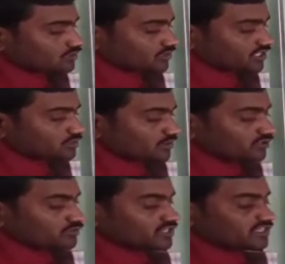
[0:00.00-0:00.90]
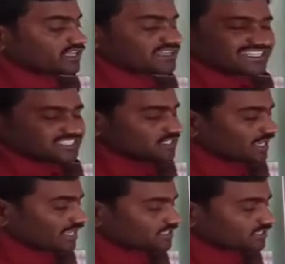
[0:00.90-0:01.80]
So decimal you think that is in the
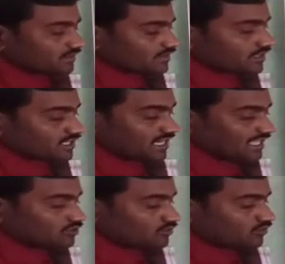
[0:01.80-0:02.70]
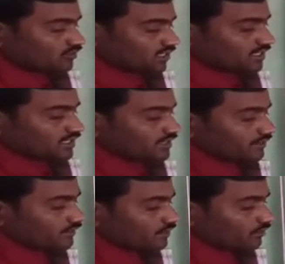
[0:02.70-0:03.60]
last. It has to move till
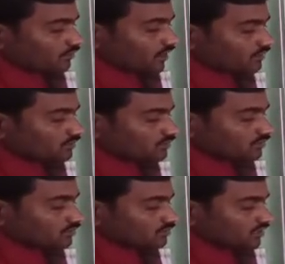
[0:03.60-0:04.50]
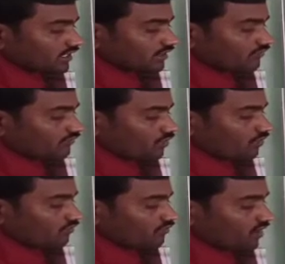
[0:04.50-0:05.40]
here. 1, 2, 3,
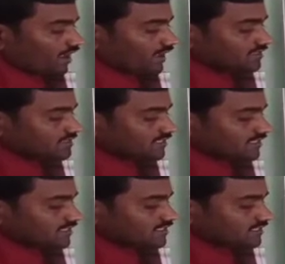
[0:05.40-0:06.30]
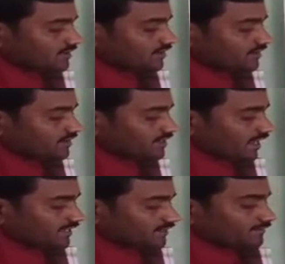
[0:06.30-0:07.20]
4, 5, 6, 7,
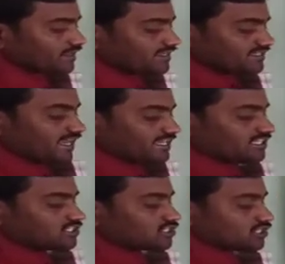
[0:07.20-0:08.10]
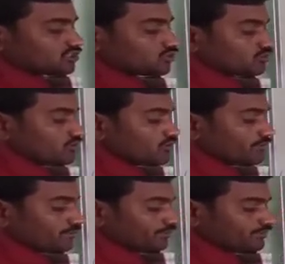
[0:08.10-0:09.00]
8. 8 digits it should
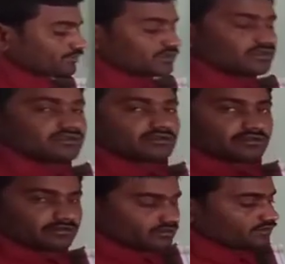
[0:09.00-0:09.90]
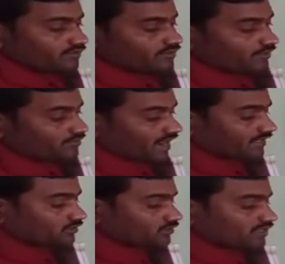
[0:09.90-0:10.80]
move from
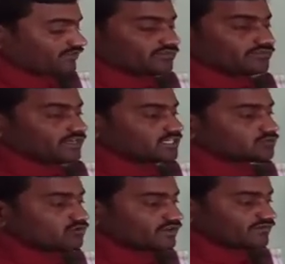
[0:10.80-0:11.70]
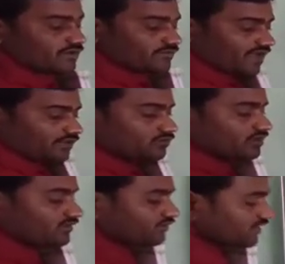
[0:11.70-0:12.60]
right to left. When it is moving from right to
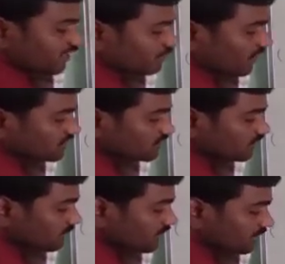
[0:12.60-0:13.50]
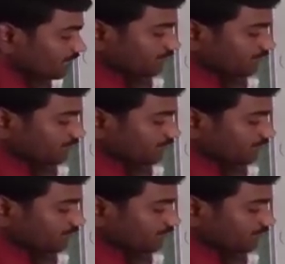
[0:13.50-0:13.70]
left, we will get positive number.